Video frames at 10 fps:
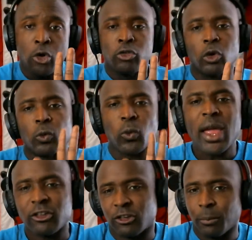the
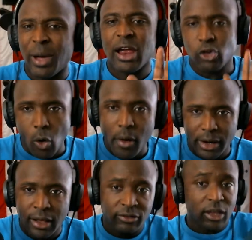rich
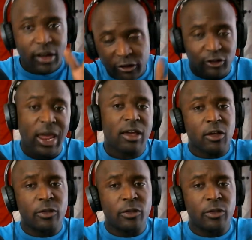minorities and let's take